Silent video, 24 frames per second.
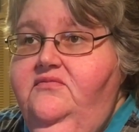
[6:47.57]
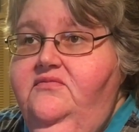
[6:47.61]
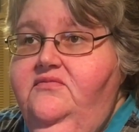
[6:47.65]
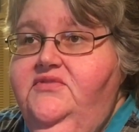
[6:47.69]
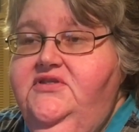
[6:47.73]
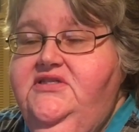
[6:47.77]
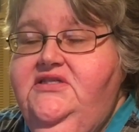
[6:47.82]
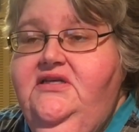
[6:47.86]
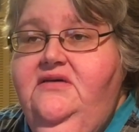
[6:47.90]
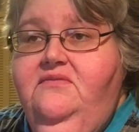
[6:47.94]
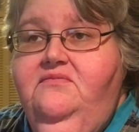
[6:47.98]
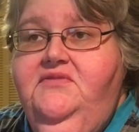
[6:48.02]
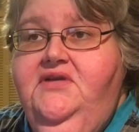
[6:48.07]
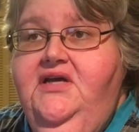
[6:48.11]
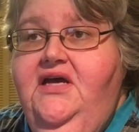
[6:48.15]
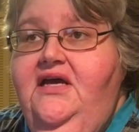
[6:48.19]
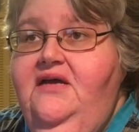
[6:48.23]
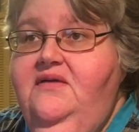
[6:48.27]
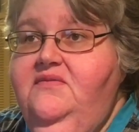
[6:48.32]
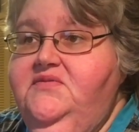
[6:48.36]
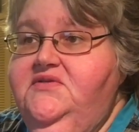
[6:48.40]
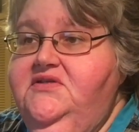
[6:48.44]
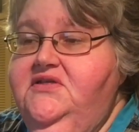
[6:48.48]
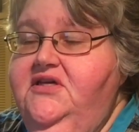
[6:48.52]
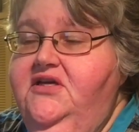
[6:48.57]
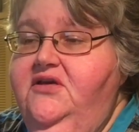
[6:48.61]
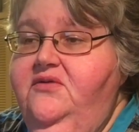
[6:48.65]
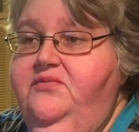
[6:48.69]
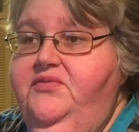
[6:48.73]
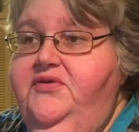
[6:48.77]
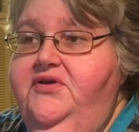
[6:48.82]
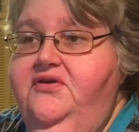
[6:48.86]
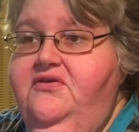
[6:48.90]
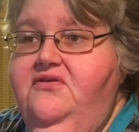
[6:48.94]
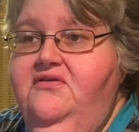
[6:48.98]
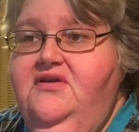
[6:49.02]
Sometimes the
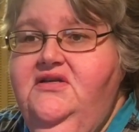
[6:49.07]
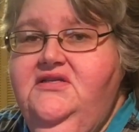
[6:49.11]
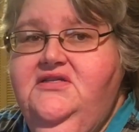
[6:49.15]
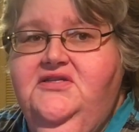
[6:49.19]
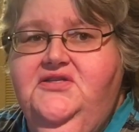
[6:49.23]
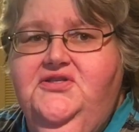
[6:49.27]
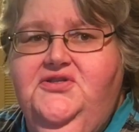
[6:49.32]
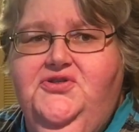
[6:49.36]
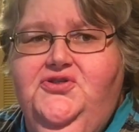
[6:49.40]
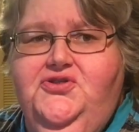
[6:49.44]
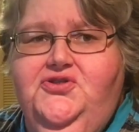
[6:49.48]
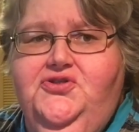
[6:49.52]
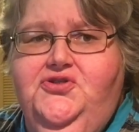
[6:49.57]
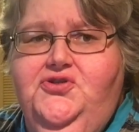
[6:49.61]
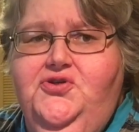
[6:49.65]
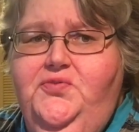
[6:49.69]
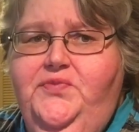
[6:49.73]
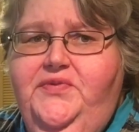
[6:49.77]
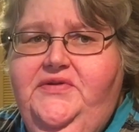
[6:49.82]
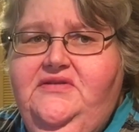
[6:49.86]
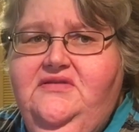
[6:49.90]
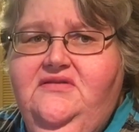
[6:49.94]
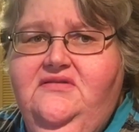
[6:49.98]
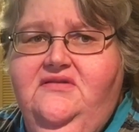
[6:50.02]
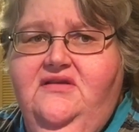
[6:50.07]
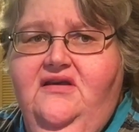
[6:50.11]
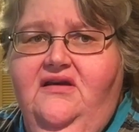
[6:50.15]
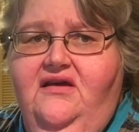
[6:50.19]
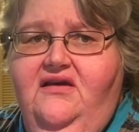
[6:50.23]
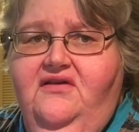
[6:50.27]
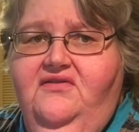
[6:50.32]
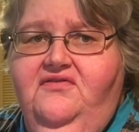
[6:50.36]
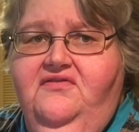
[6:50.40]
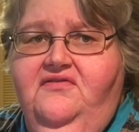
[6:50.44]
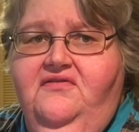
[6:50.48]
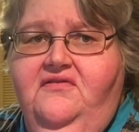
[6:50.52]
computer does stupid
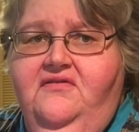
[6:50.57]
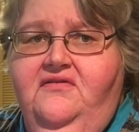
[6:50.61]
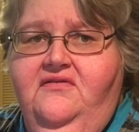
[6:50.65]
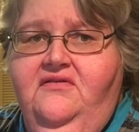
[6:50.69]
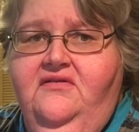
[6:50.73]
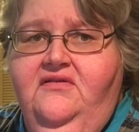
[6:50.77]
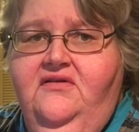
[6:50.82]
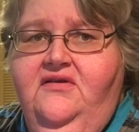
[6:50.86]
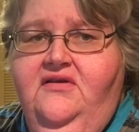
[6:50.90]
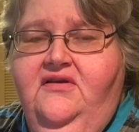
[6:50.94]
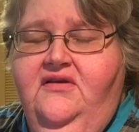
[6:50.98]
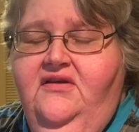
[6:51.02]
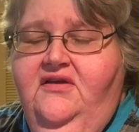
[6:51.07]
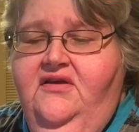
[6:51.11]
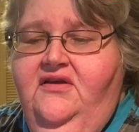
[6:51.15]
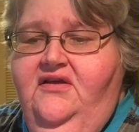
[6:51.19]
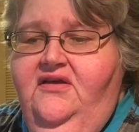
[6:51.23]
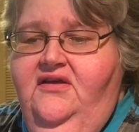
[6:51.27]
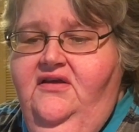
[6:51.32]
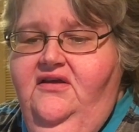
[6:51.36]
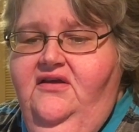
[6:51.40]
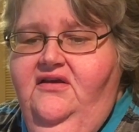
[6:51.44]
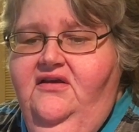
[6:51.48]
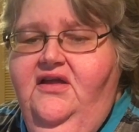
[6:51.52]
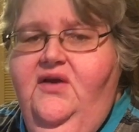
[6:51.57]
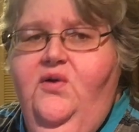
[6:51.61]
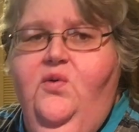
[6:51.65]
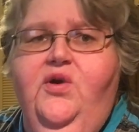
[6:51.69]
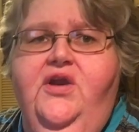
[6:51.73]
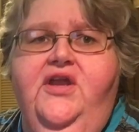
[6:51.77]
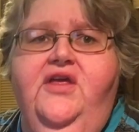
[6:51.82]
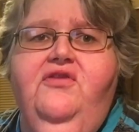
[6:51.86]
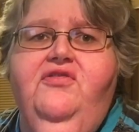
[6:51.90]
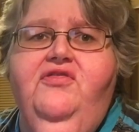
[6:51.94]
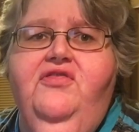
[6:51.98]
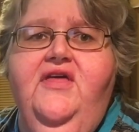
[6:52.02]
stuff. You're like, what
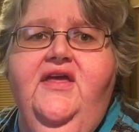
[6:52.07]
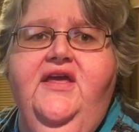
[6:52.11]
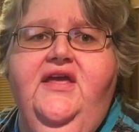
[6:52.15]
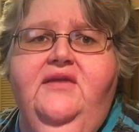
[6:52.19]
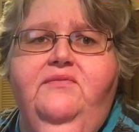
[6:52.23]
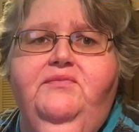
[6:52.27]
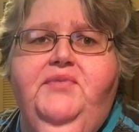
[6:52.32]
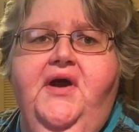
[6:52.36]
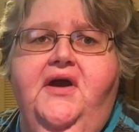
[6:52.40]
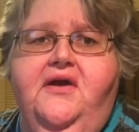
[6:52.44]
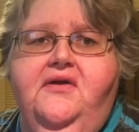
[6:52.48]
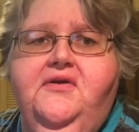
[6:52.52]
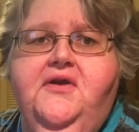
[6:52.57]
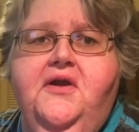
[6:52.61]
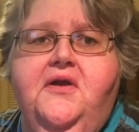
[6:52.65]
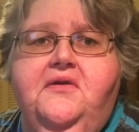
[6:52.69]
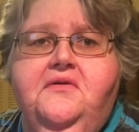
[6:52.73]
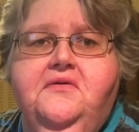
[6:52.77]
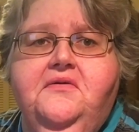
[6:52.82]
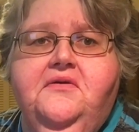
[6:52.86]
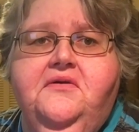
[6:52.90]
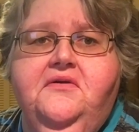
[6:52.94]
are you thinking, partner?